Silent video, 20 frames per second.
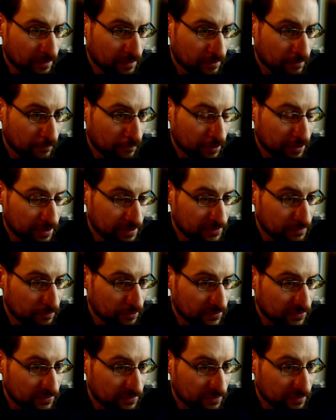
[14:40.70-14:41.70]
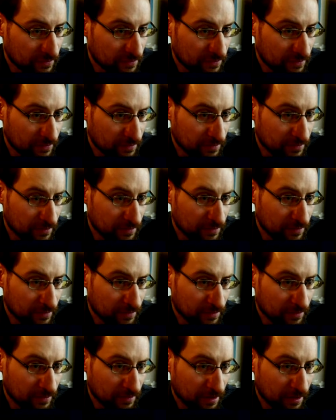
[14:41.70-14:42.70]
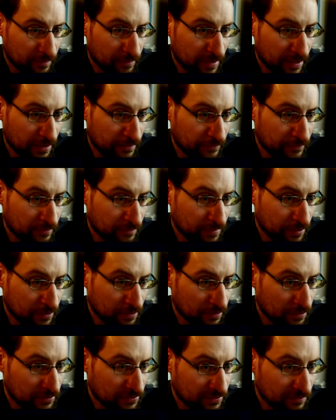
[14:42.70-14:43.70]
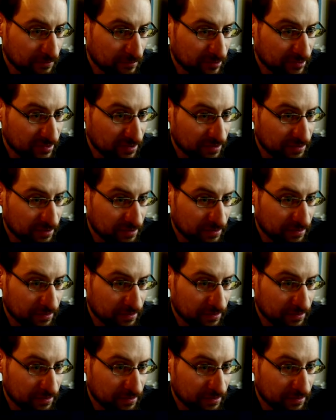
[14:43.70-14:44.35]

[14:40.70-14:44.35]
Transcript: what else was like Maven, because the others can't